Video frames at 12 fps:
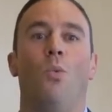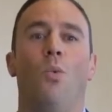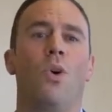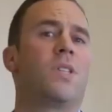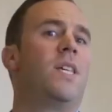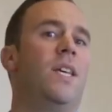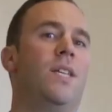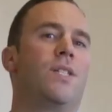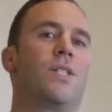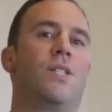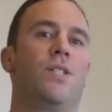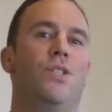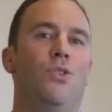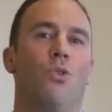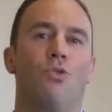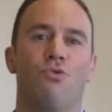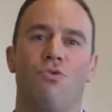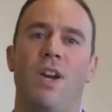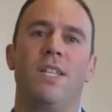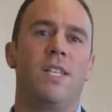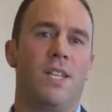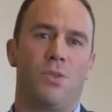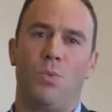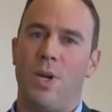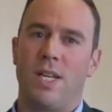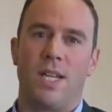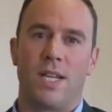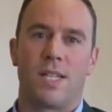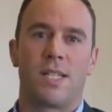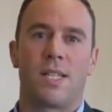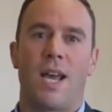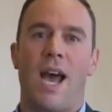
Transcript: what is your greatest weakness?